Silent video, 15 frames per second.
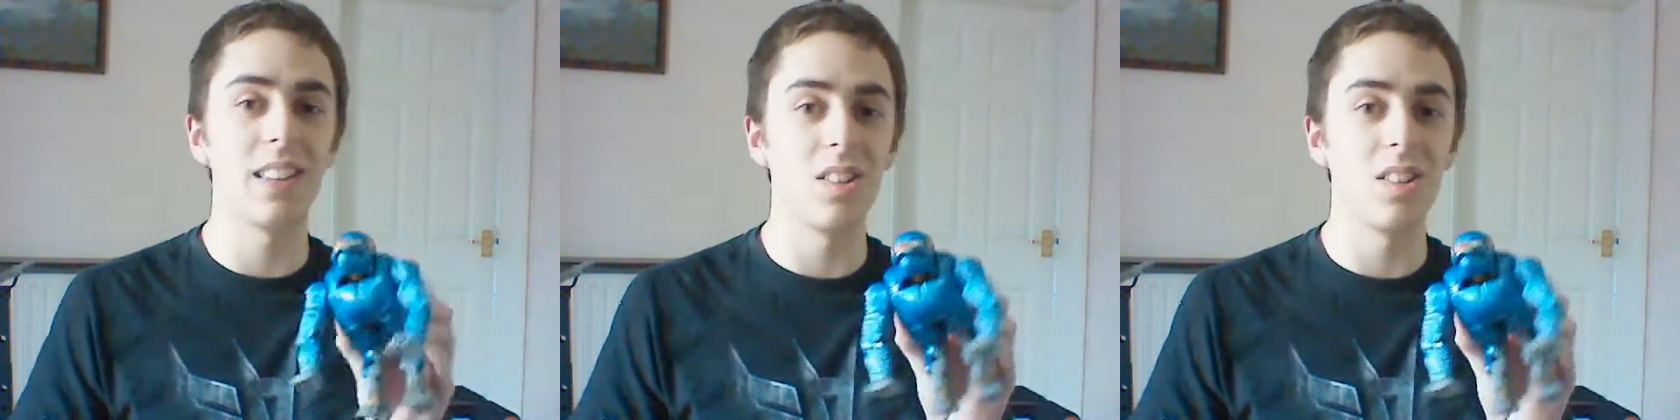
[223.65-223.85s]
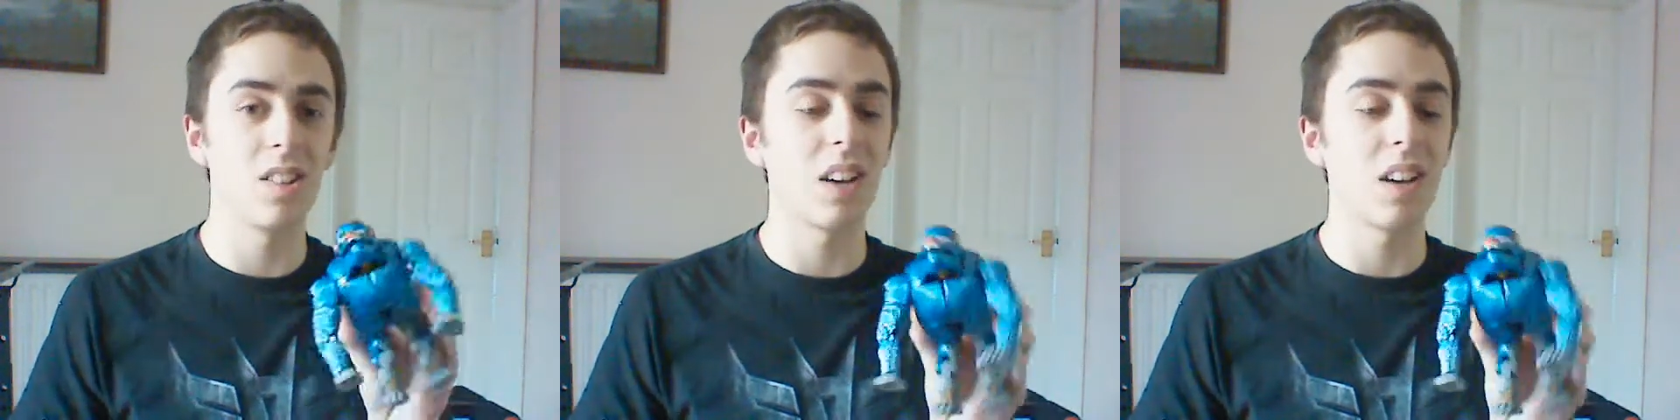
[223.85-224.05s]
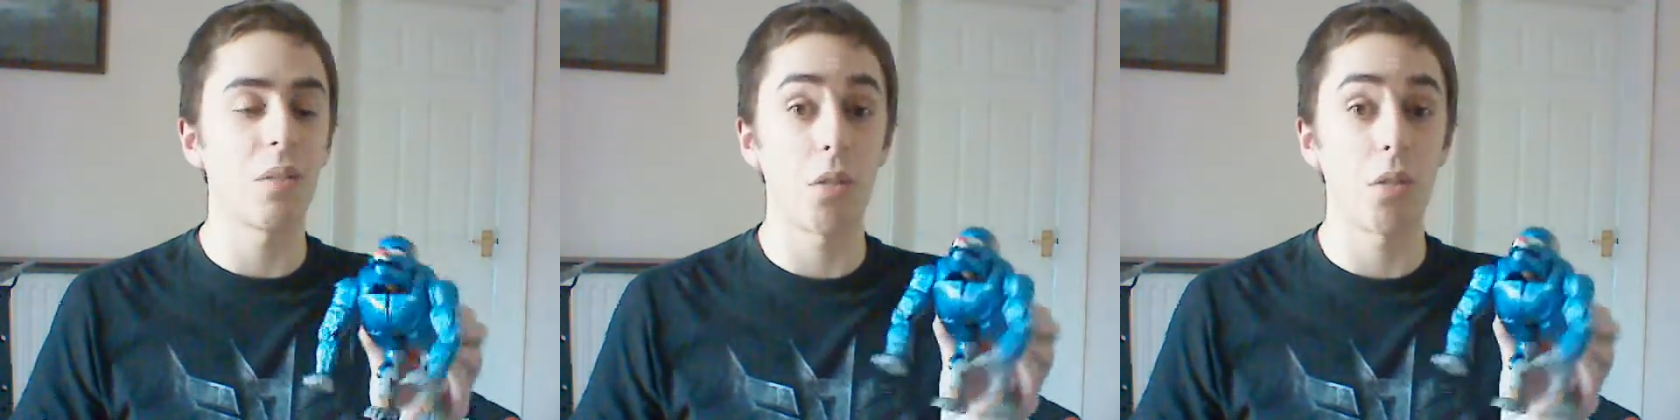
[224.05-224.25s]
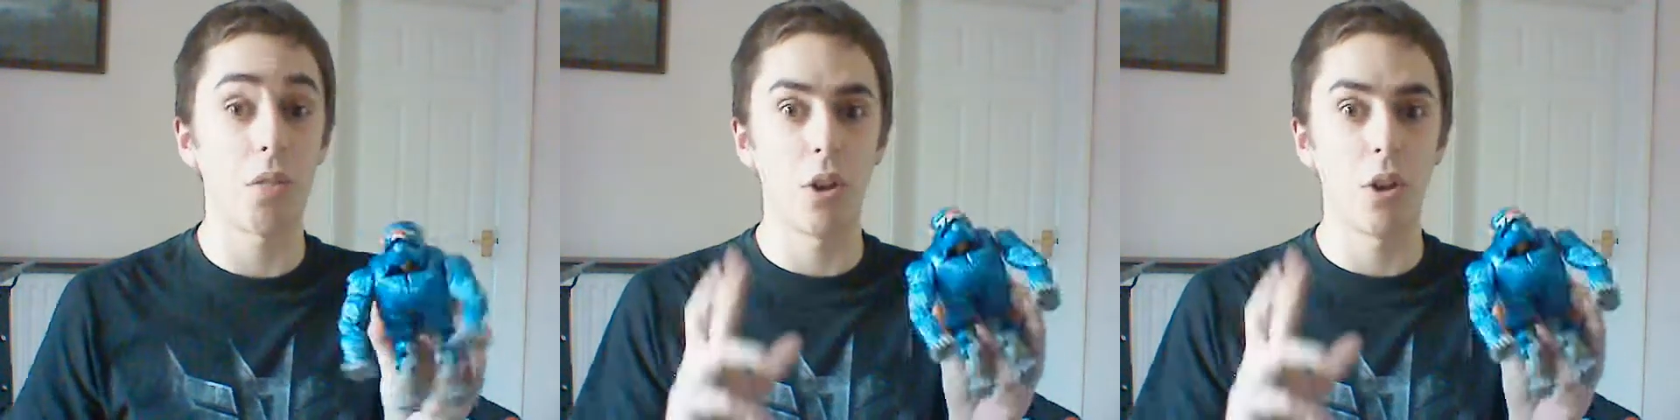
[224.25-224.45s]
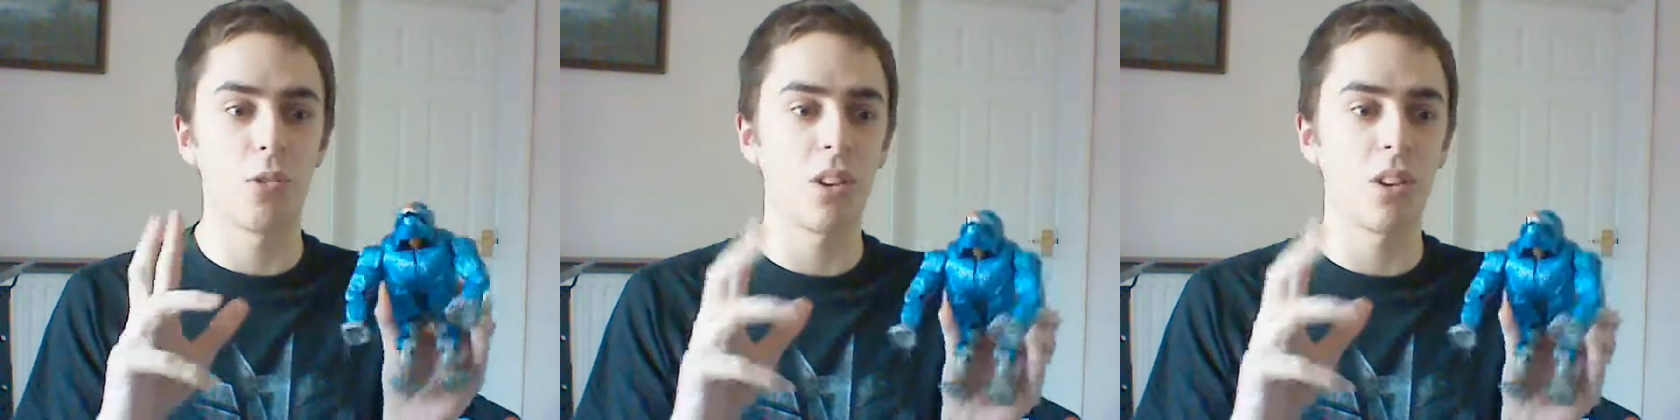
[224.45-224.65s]
these kind of
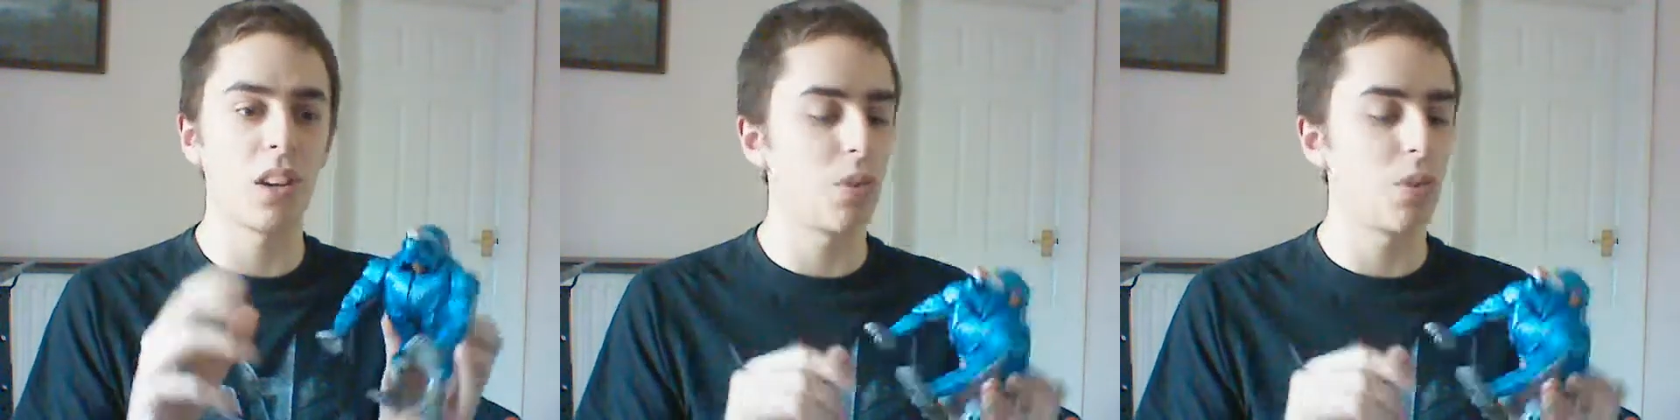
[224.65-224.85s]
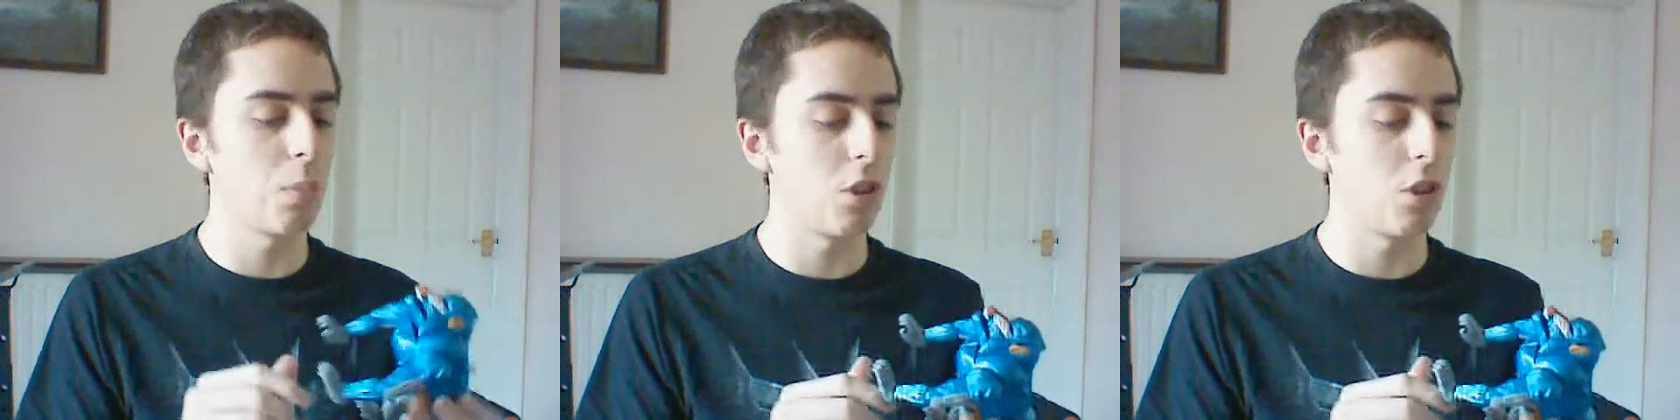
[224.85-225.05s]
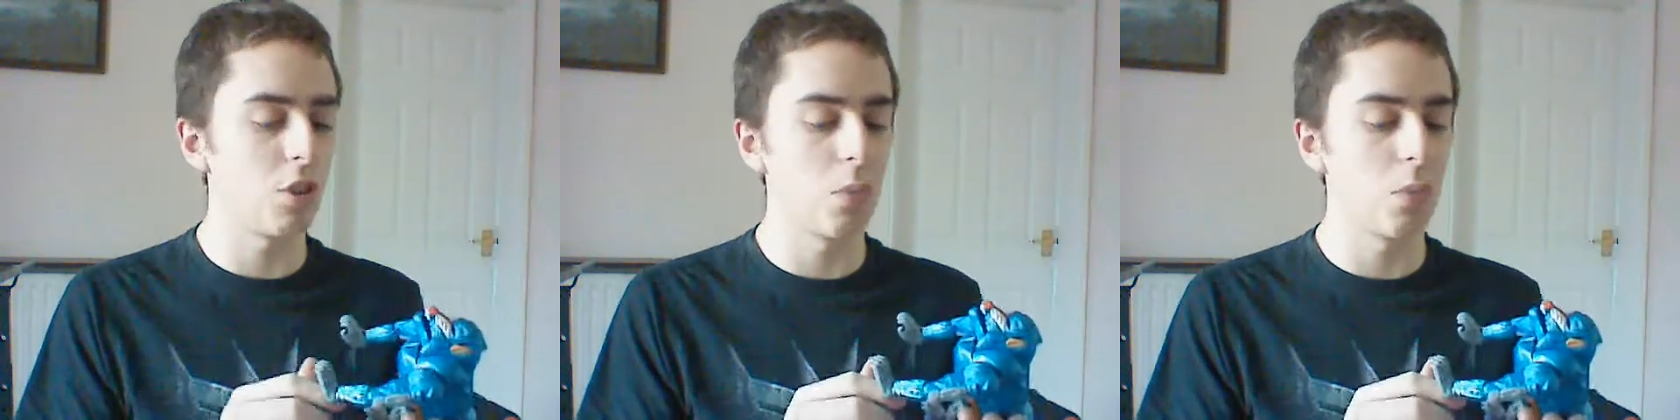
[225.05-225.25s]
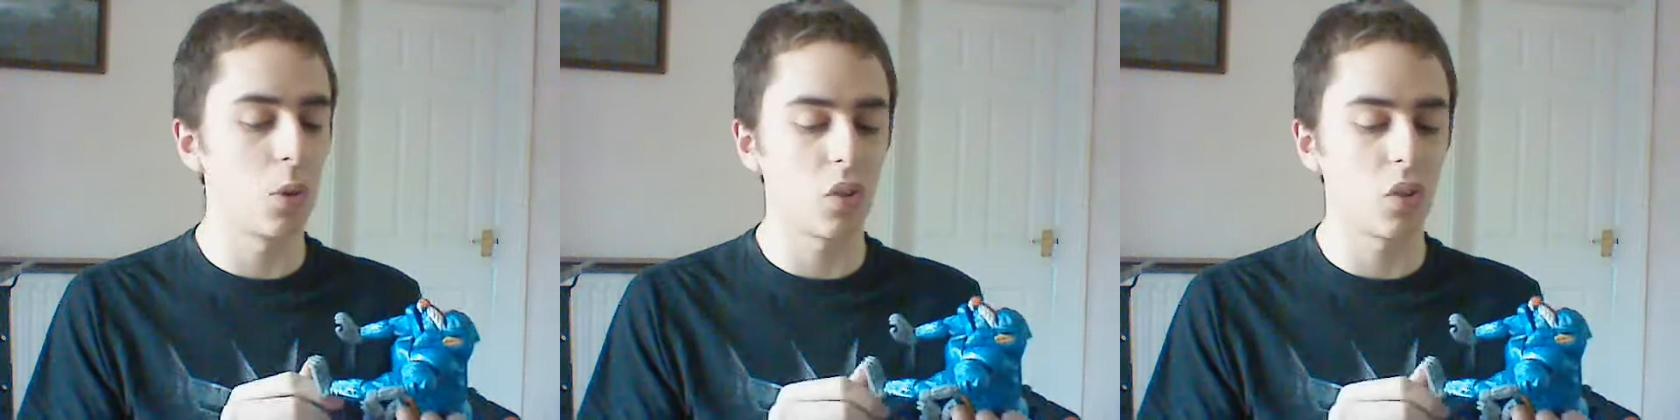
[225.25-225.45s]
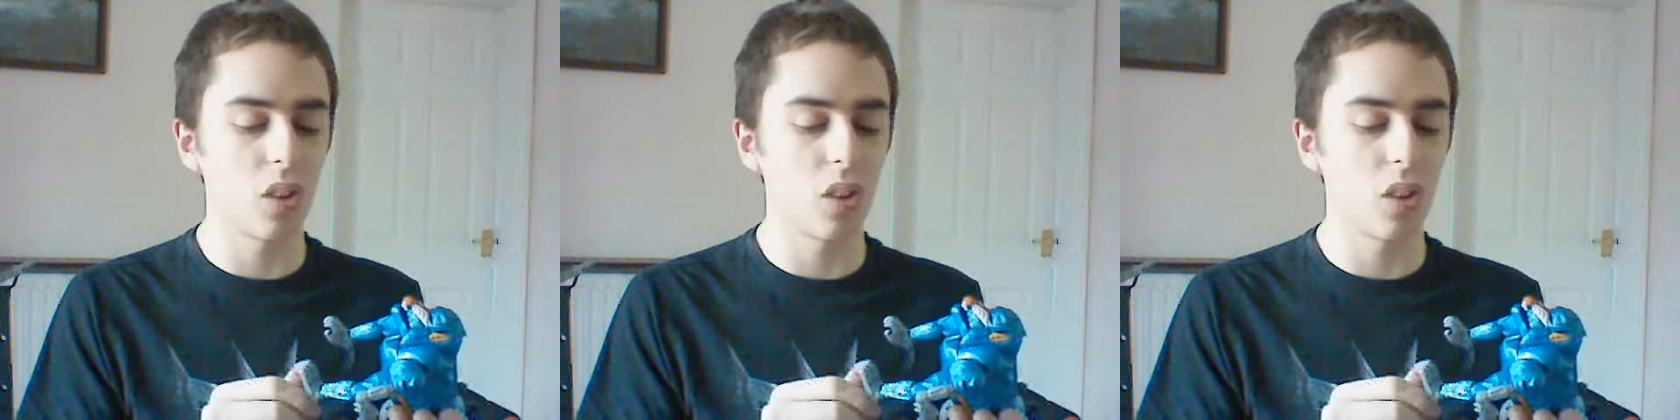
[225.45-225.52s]
third transformation modes